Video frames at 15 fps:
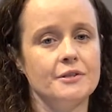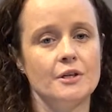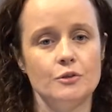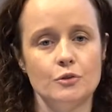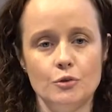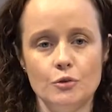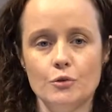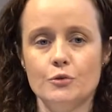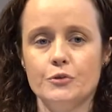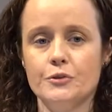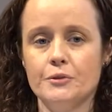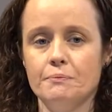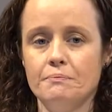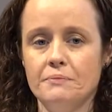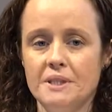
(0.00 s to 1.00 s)
and use
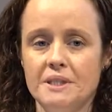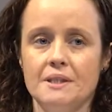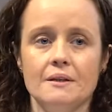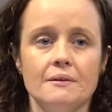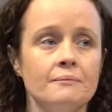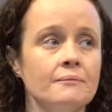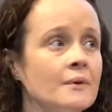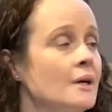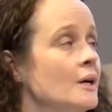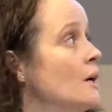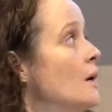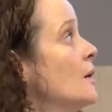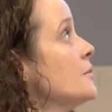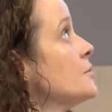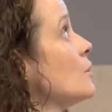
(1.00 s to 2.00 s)
media.
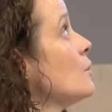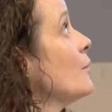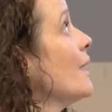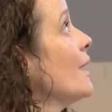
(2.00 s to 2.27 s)
And so we